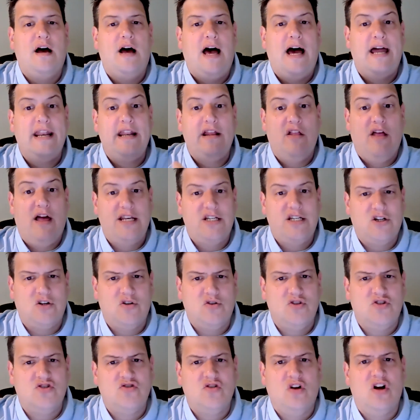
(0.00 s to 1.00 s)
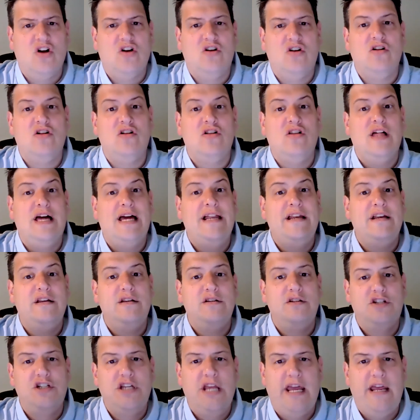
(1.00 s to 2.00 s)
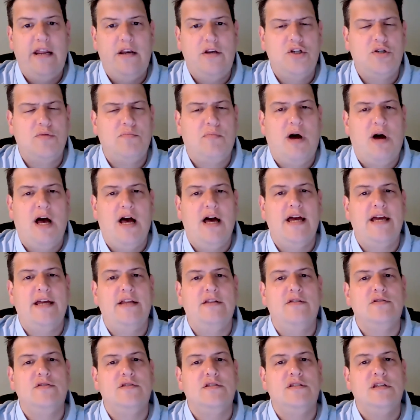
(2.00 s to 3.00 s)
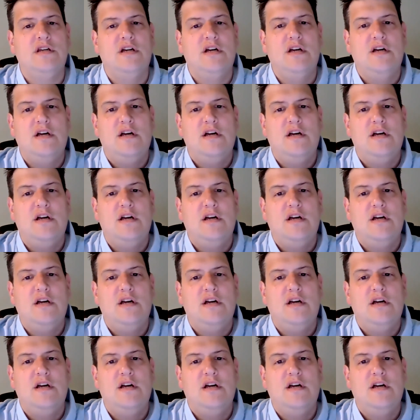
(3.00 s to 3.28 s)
ideological struggle and change minds